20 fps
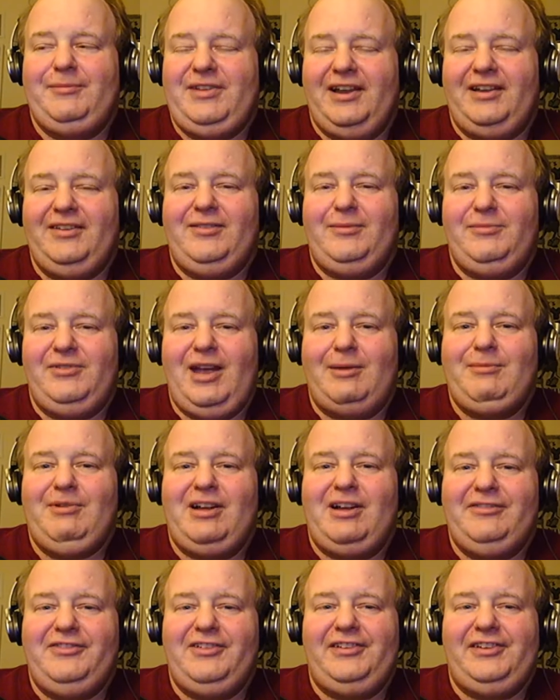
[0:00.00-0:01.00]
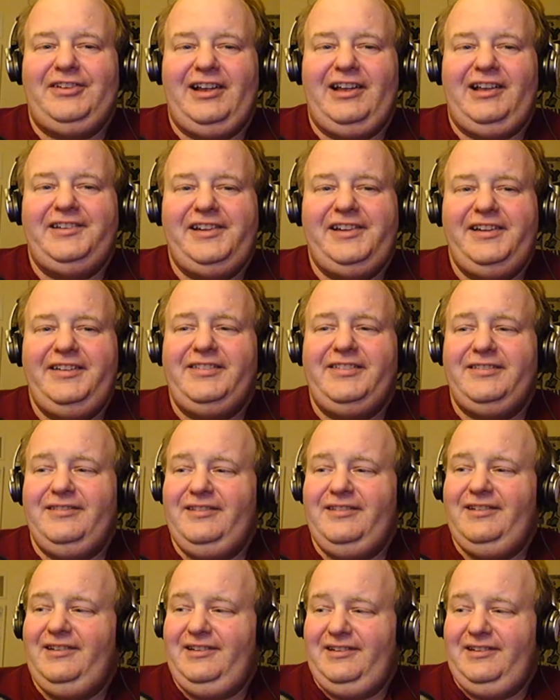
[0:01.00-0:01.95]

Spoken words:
taking some time off around the holidays, and